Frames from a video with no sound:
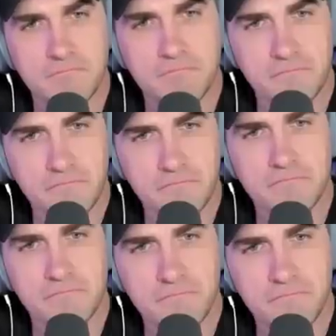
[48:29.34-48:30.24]

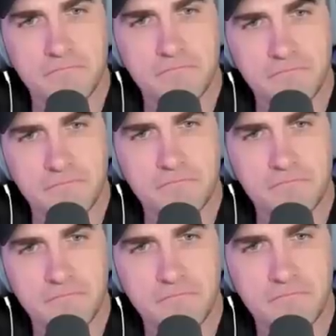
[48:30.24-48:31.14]

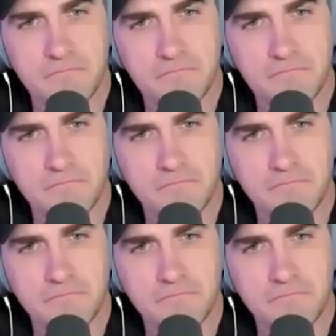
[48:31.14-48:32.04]

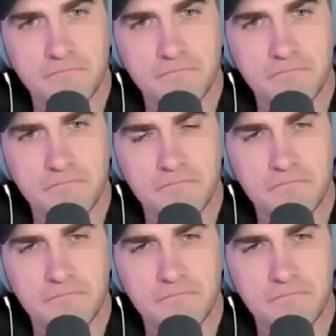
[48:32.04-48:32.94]

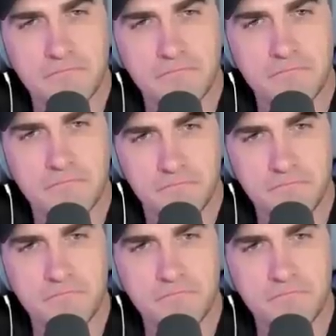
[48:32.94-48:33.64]
(silent)